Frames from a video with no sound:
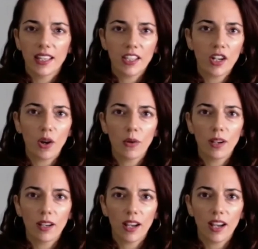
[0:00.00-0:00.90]
you know
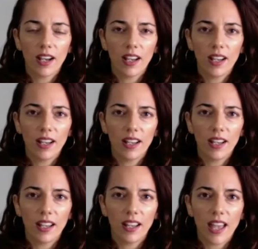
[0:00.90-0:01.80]
uh
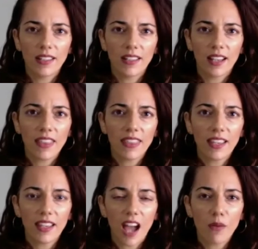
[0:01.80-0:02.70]
and i
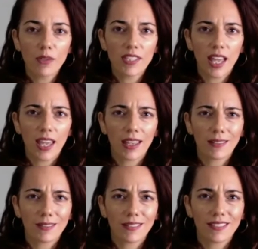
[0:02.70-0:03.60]
think i was like
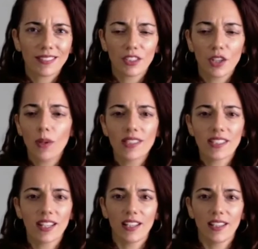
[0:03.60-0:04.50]
no one's
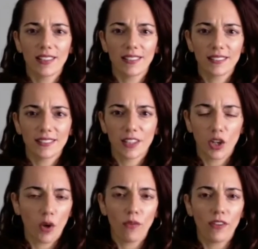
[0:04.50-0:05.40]
gonna
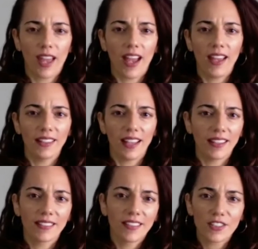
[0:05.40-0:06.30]
go for that.
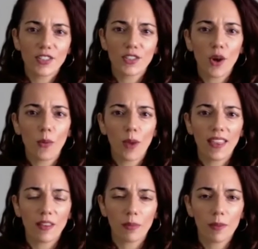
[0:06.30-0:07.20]
Like, there's no
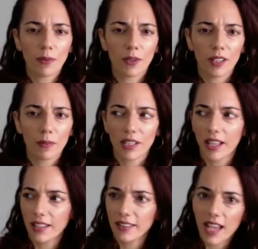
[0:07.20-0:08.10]
way that people are going to be
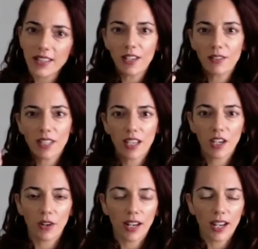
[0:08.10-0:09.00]
like, that sounds like a
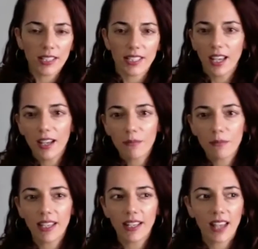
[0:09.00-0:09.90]
great idea,
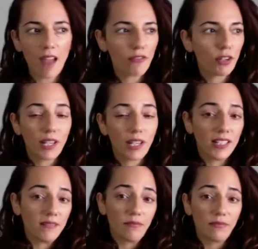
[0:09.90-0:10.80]
but
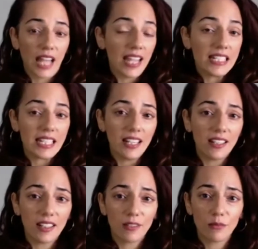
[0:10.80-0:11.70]
everybody liked it,
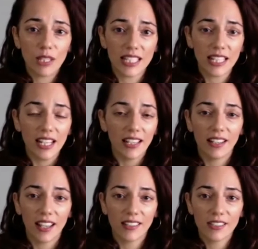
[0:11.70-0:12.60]
and then we did it.
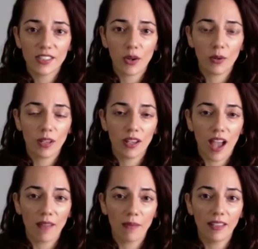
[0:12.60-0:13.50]
And so,
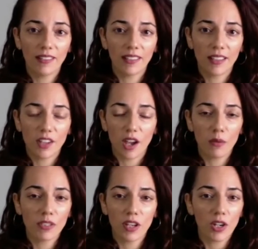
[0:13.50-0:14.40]
I mean, it's all
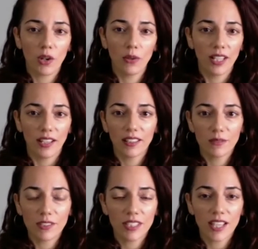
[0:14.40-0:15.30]
it was all Conan.
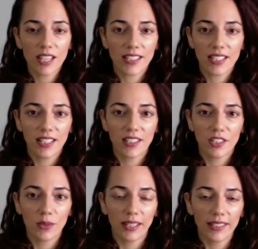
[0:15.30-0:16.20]
It was his idea to
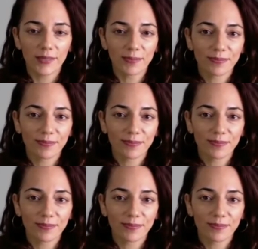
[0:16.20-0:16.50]
do it.